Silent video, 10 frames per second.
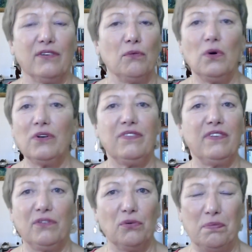So, what does
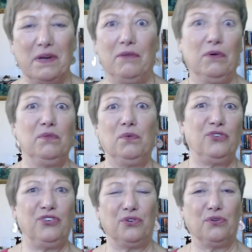this all mean? What,
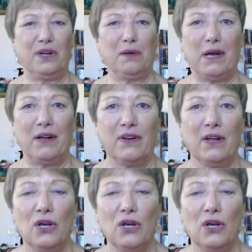what's she talking about?